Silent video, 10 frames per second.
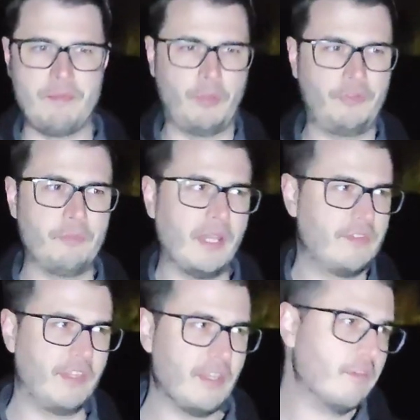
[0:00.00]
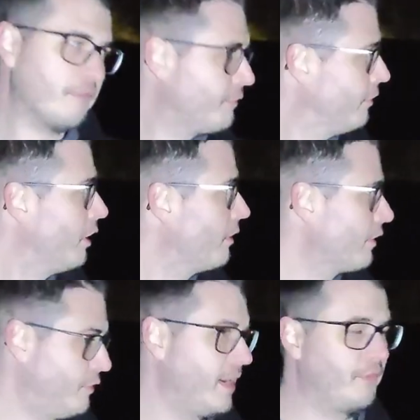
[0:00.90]
possibility of
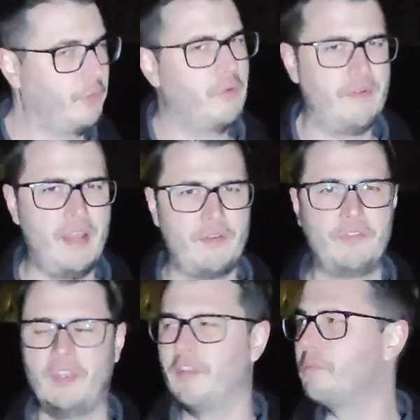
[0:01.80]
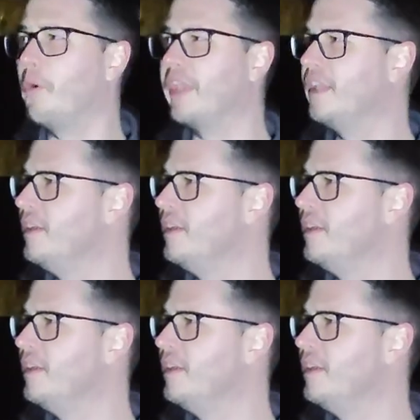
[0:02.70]
graves all around us at this point.